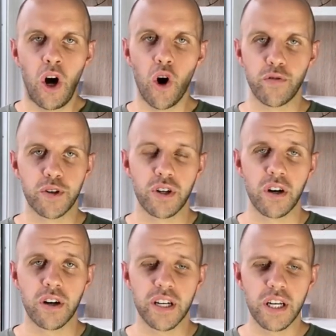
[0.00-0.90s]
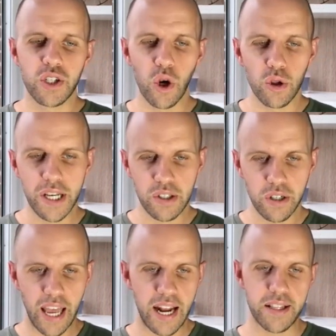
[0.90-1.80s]
overturned. So let's
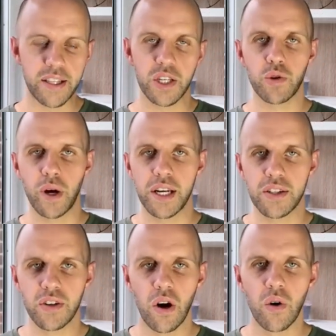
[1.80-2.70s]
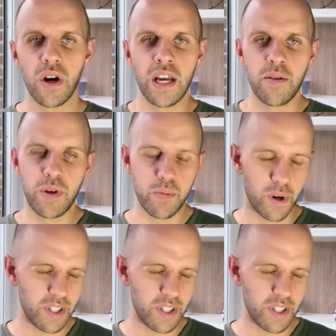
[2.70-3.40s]
look at it this way. So people are